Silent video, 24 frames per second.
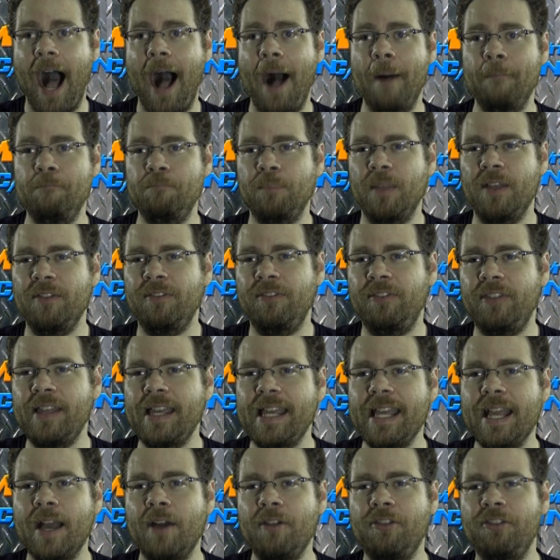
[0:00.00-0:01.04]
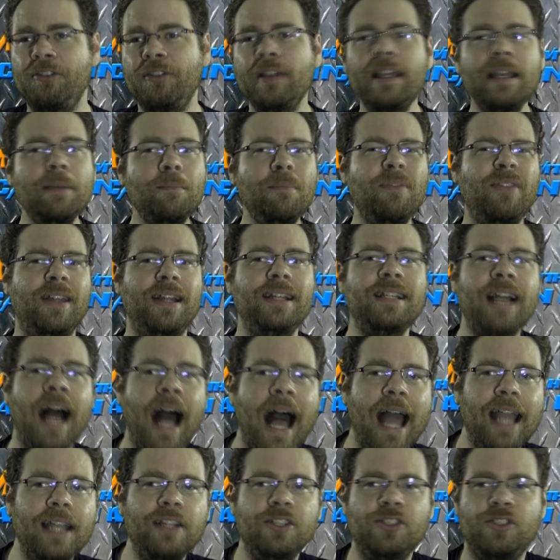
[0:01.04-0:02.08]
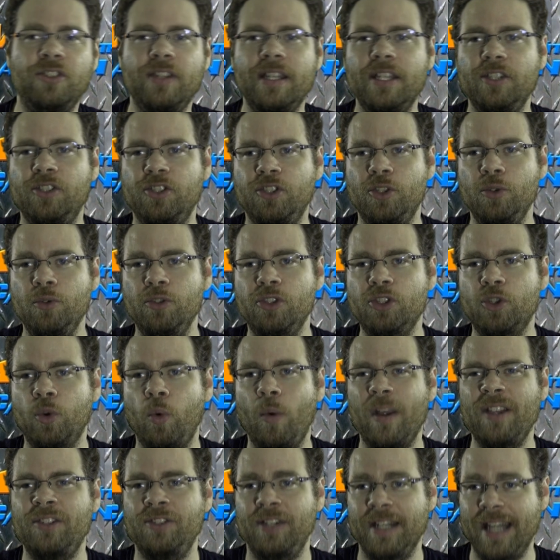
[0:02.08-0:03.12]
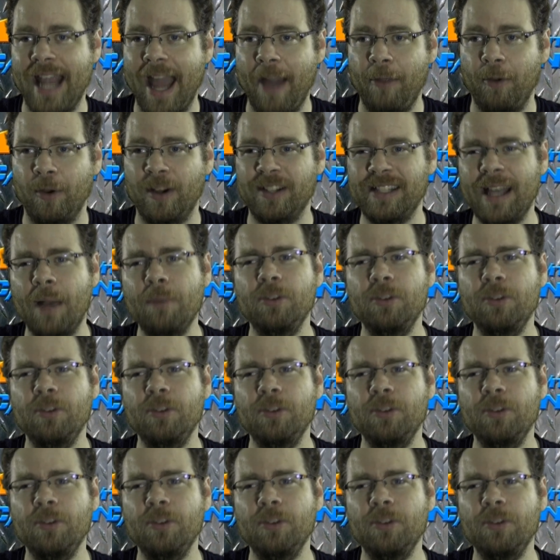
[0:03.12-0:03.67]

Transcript: The theme that ties these two stories together,